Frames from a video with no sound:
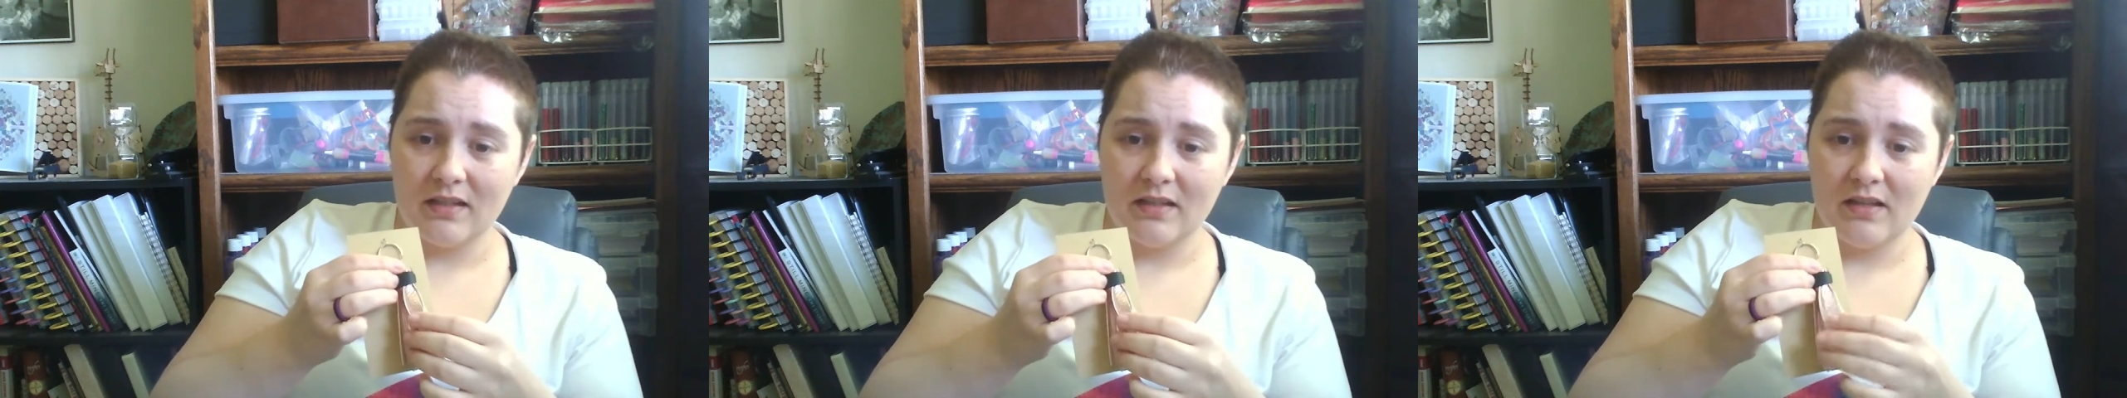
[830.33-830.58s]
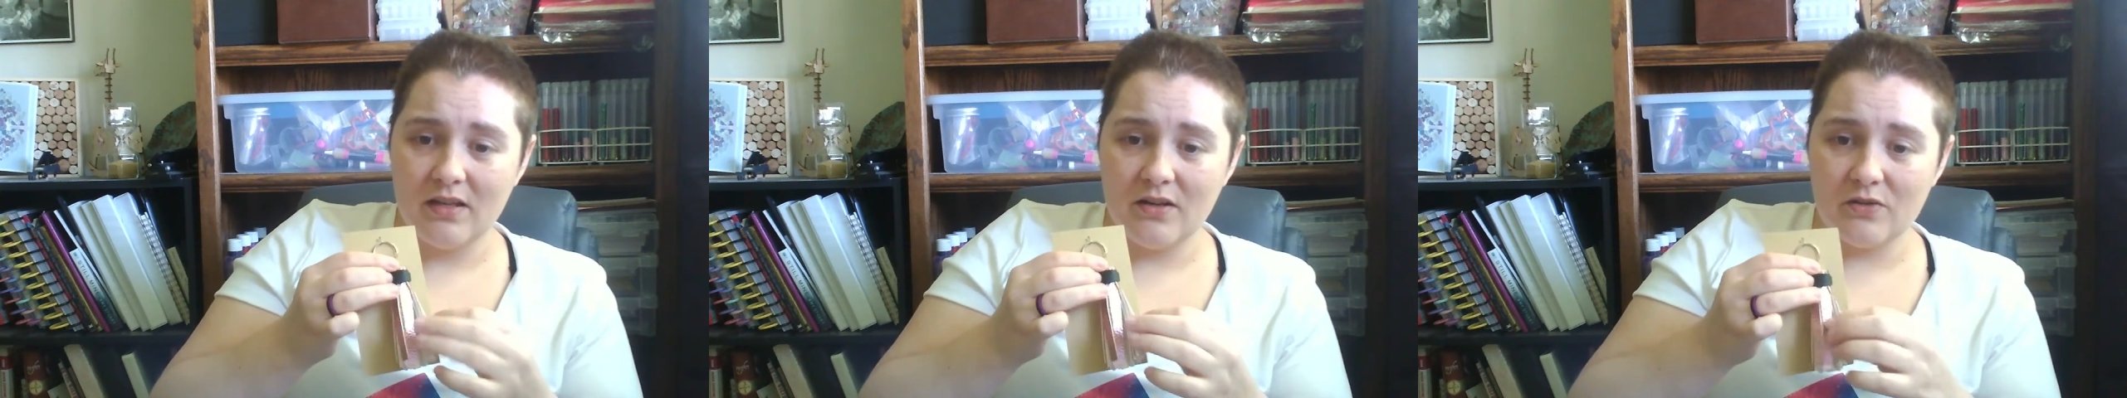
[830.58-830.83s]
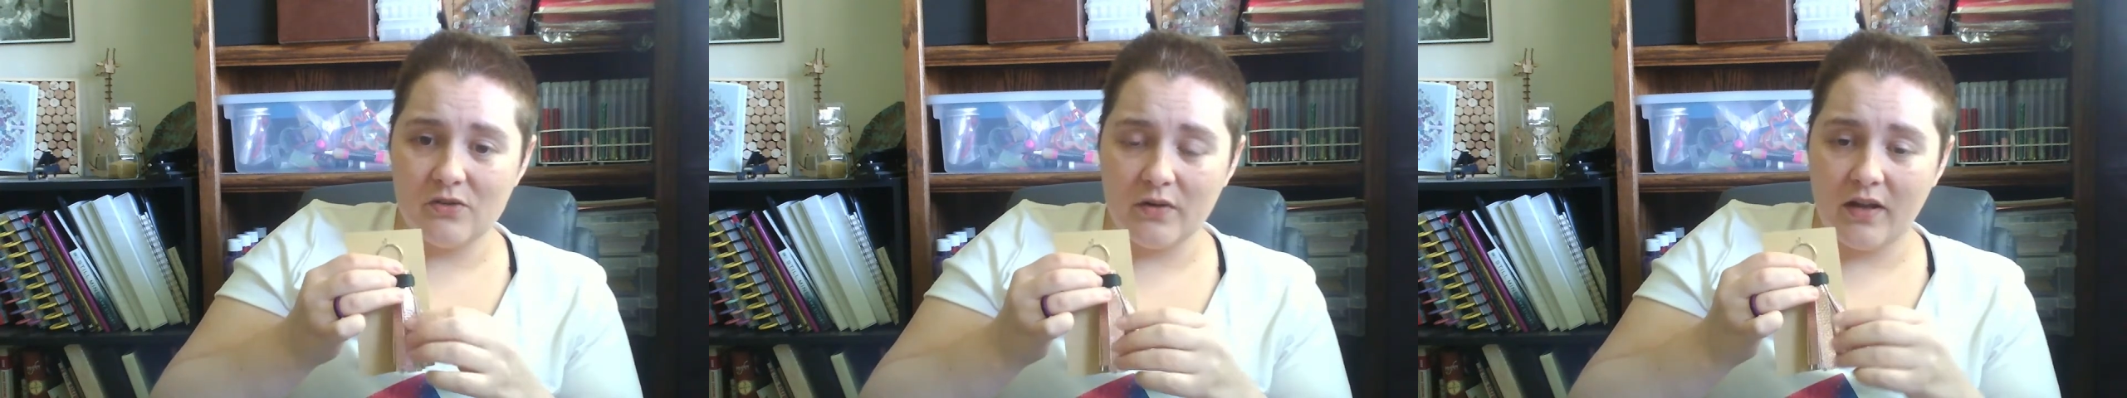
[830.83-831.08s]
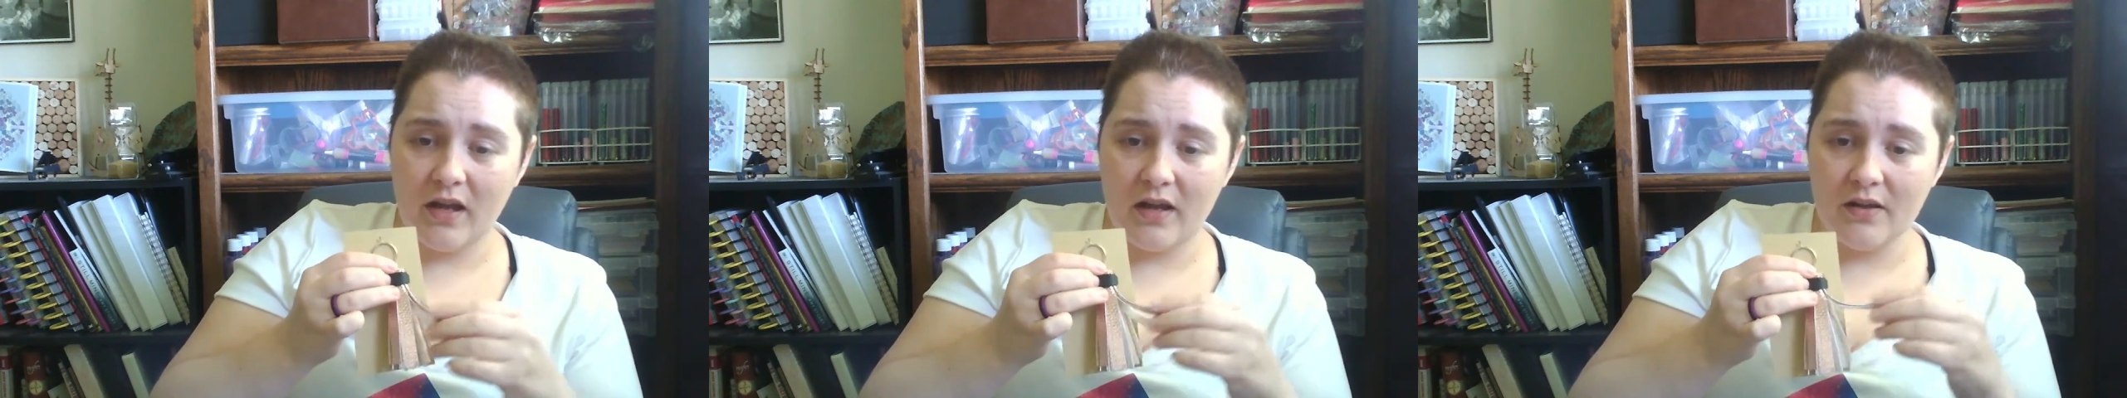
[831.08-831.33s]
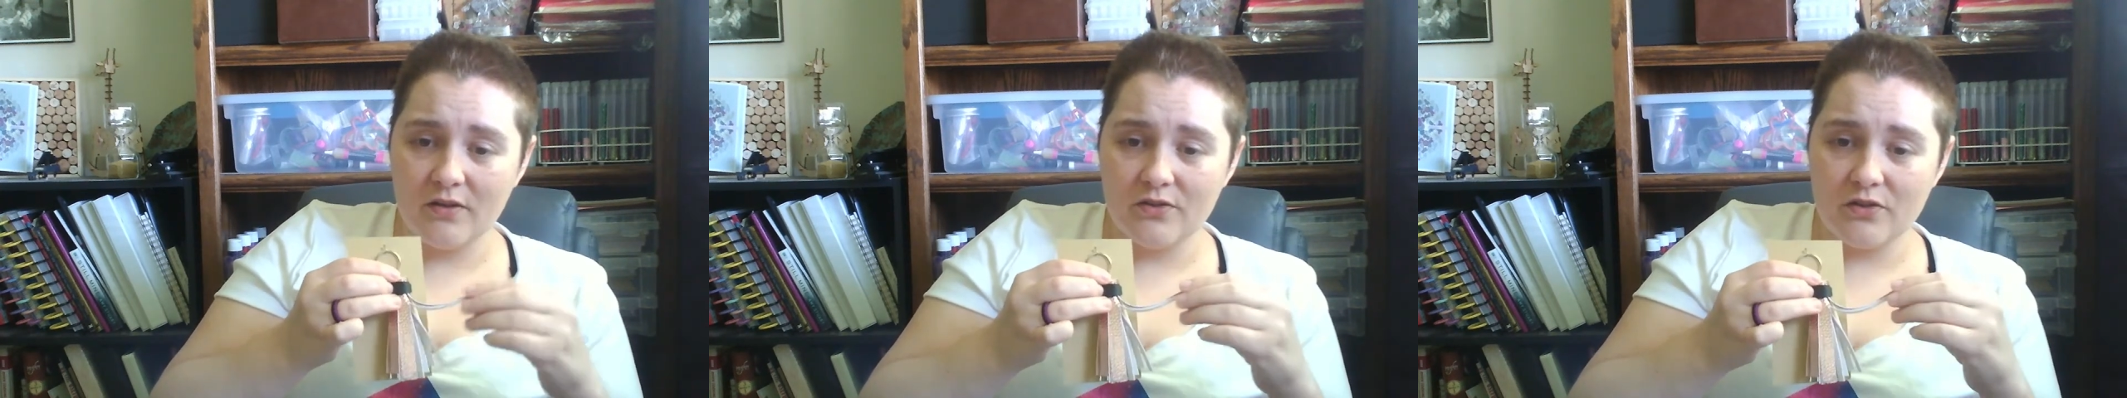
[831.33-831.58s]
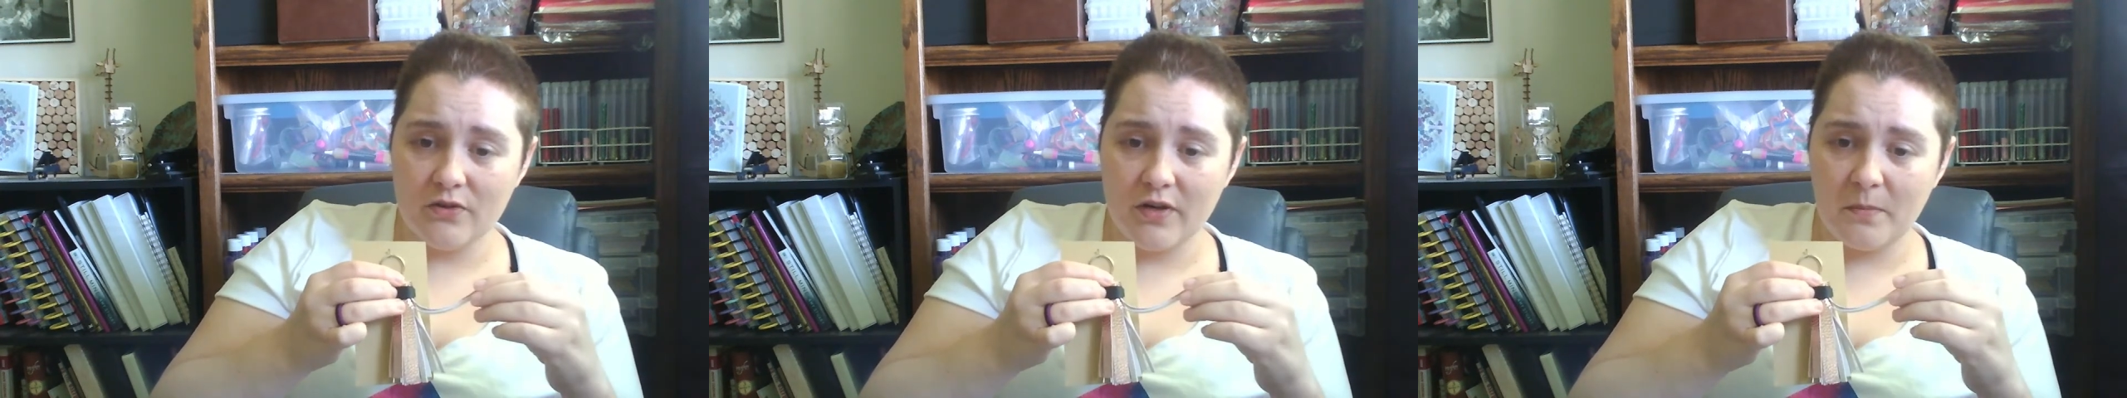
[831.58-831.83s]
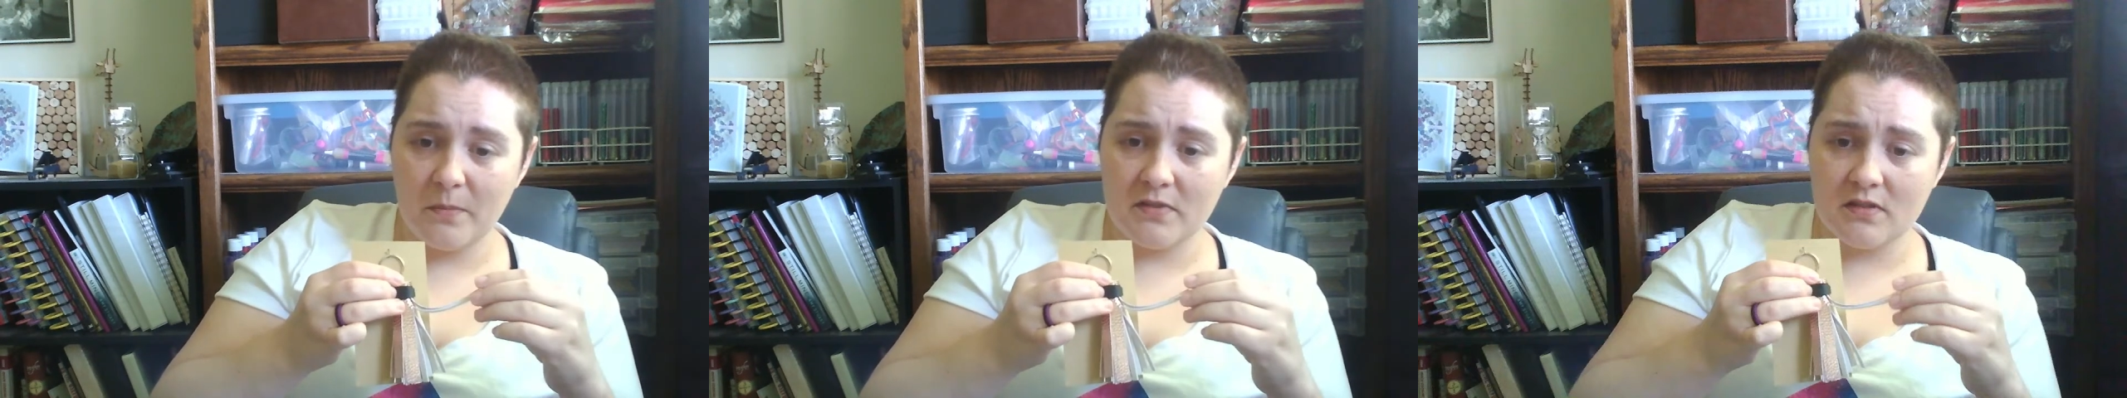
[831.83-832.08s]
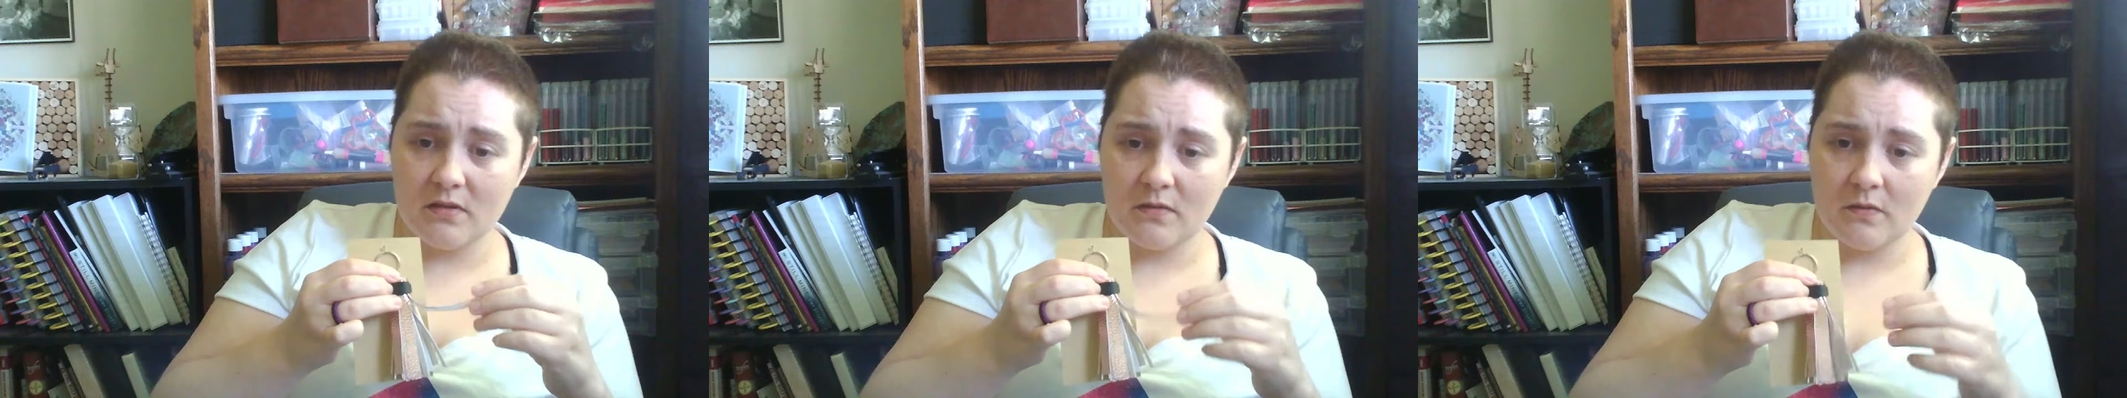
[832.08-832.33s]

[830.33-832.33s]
sort of cut your strips.